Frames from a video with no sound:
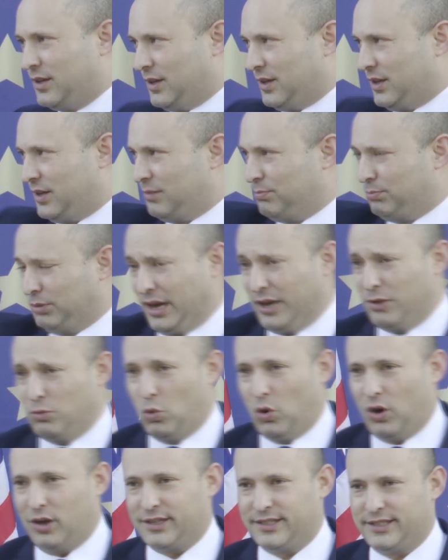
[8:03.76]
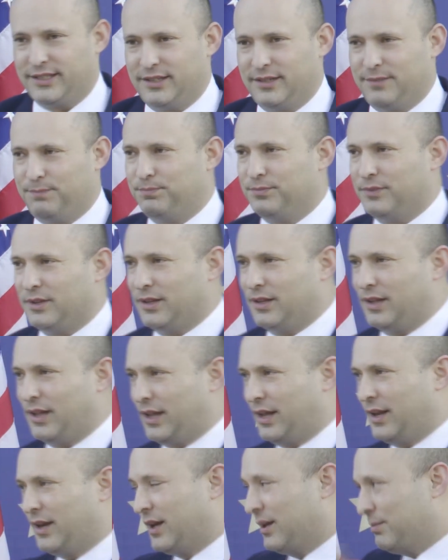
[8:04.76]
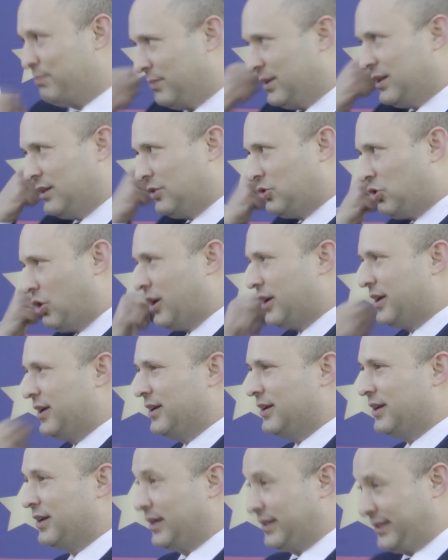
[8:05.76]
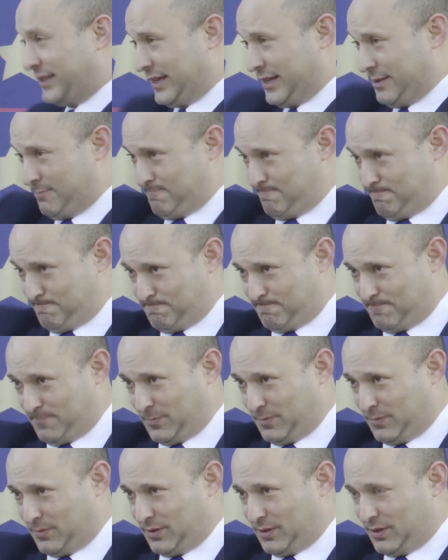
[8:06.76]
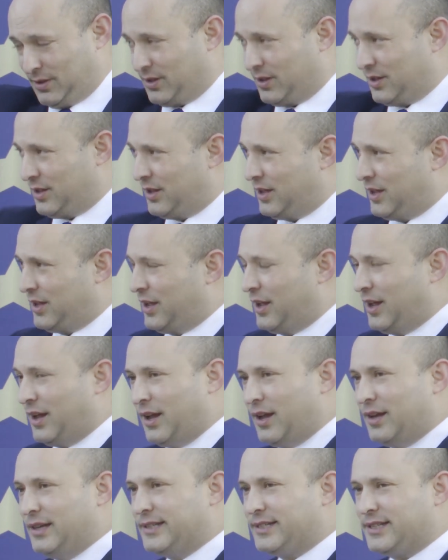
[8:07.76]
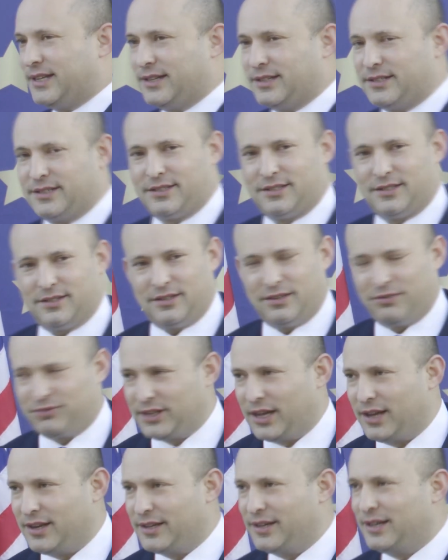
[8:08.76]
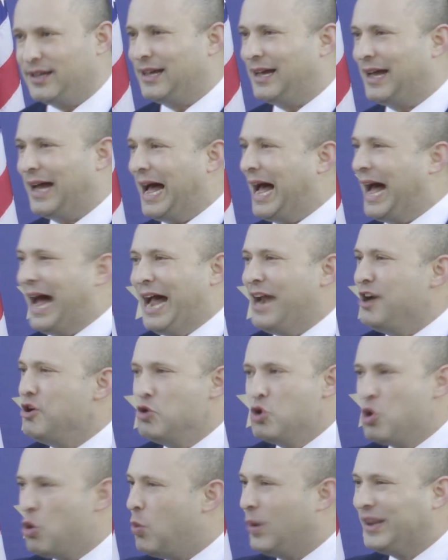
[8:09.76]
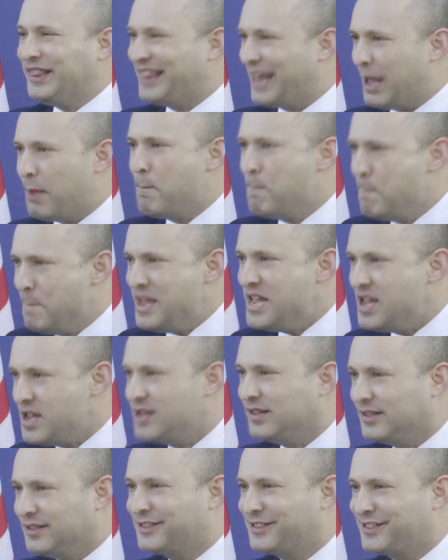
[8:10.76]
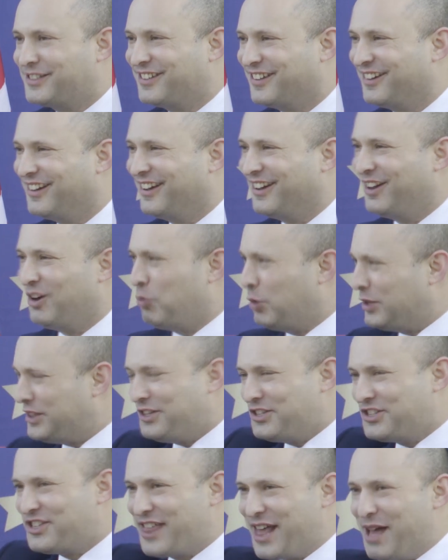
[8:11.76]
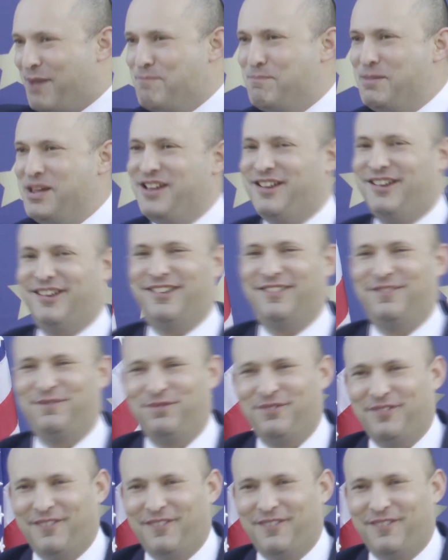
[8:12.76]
and Brian walks in, and I'm talking, and I say, and he says, Naftali, I don't know what that means. What does that mean?